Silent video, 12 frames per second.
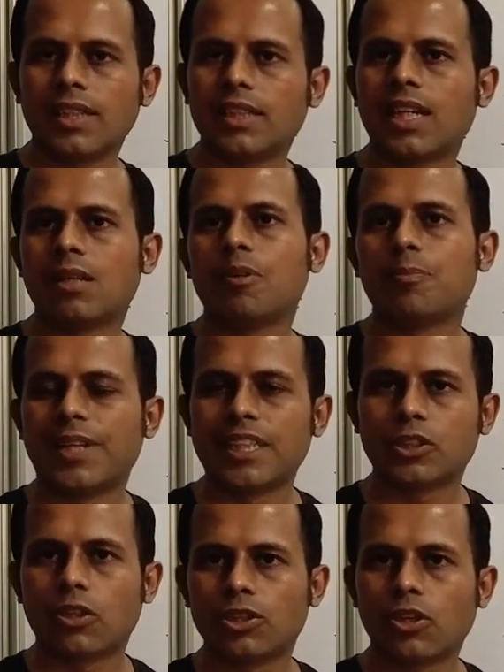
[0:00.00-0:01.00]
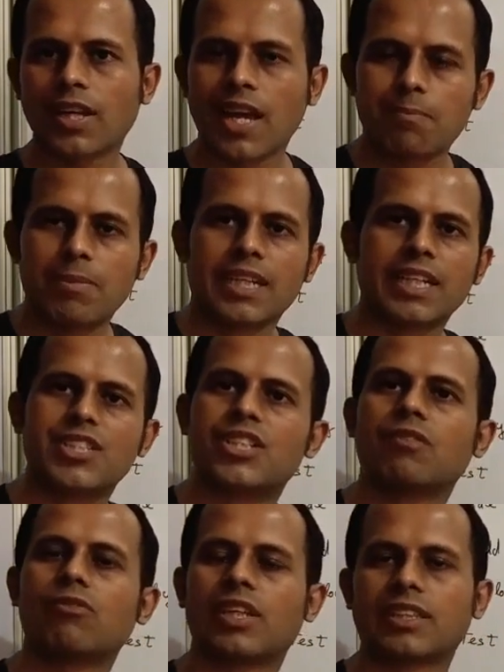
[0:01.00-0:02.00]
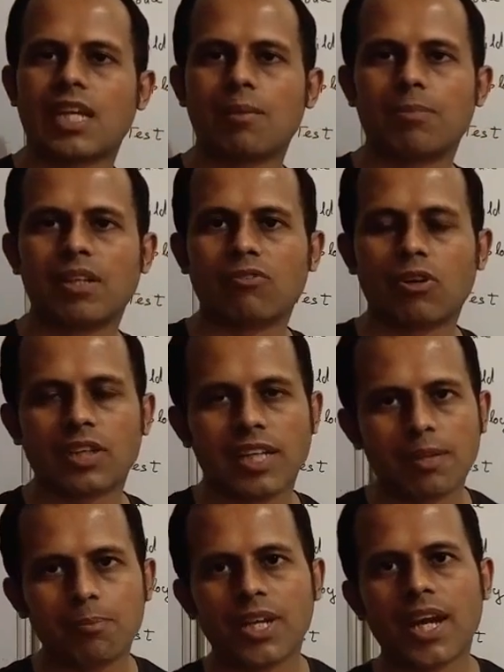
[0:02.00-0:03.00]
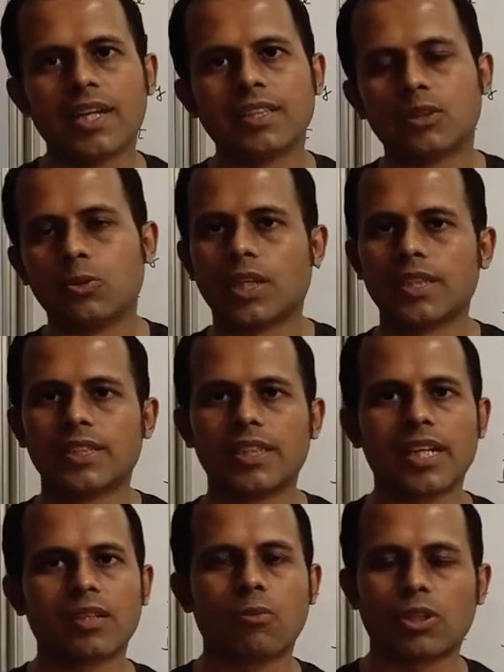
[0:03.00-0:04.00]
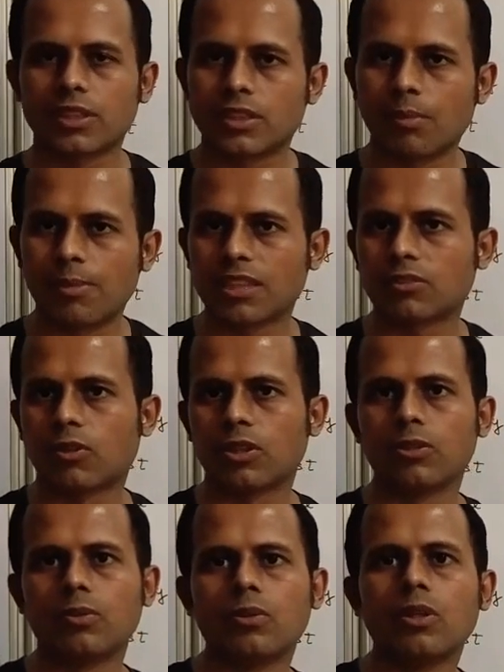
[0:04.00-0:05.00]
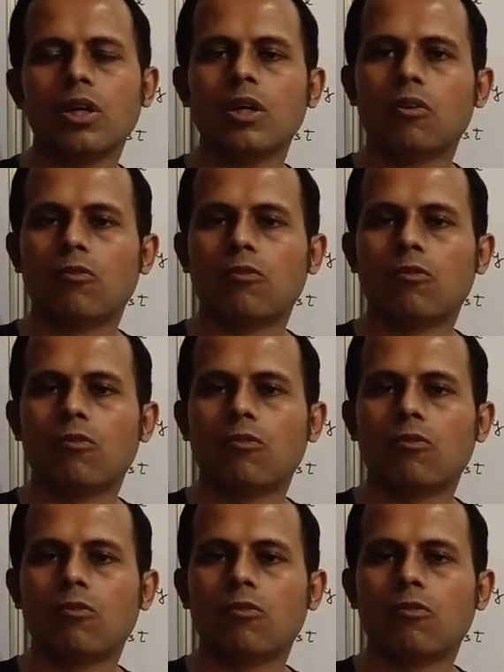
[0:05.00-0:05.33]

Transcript: It can be based on your application. For example, for APIs, you can select what is the best for you.